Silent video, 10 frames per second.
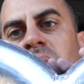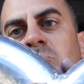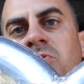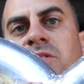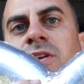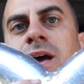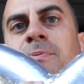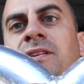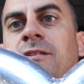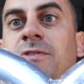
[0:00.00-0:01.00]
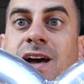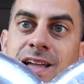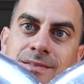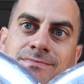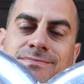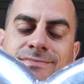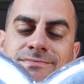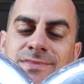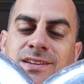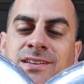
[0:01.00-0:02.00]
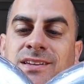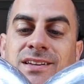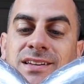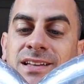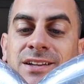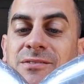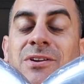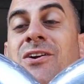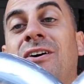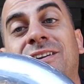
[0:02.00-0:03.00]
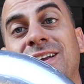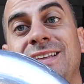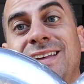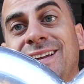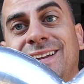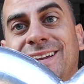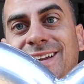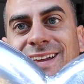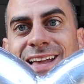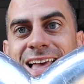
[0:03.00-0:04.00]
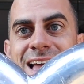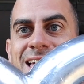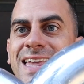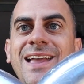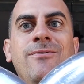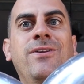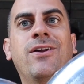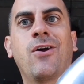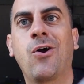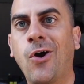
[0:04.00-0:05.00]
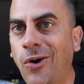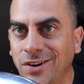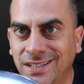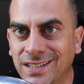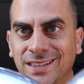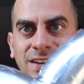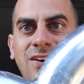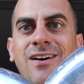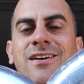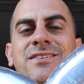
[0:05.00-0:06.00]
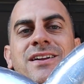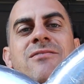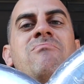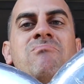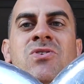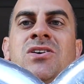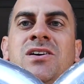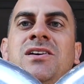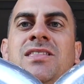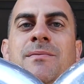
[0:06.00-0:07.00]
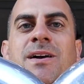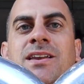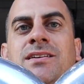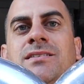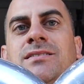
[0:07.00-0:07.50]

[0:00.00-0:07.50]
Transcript: We'll see what happens. If not, it doesn't really cost anything, and it can't really hurt the car, so not bad.